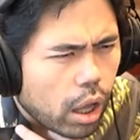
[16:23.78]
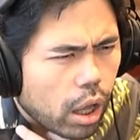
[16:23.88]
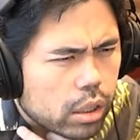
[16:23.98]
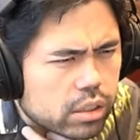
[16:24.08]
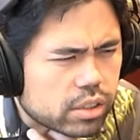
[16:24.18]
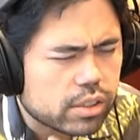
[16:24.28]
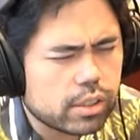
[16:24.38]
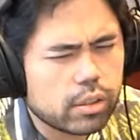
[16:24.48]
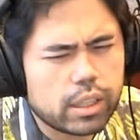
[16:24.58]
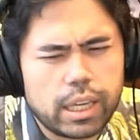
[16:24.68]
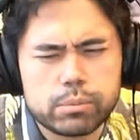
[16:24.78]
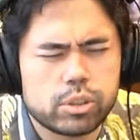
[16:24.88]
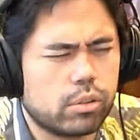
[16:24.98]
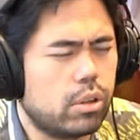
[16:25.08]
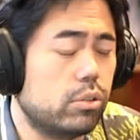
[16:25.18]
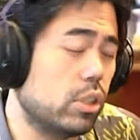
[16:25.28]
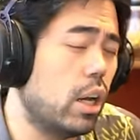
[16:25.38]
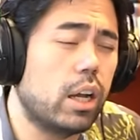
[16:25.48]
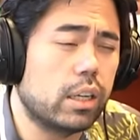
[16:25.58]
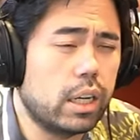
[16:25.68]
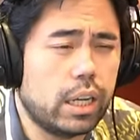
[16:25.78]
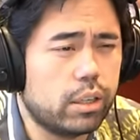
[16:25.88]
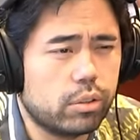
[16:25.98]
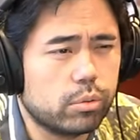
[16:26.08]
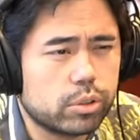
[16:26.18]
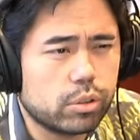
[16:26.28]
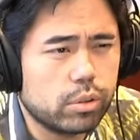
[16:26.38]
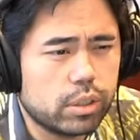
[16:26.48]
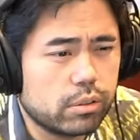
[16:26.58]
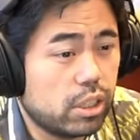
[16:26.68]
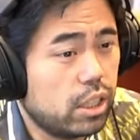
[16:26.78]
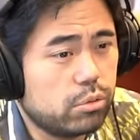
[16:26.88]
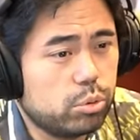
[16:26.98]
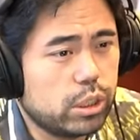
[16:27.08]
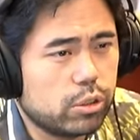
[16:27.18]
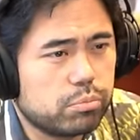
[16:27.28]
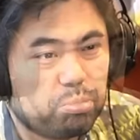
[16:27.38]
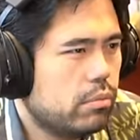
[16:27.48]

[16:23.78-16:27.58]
this is still game still goes on I, I, don't know what's going on weird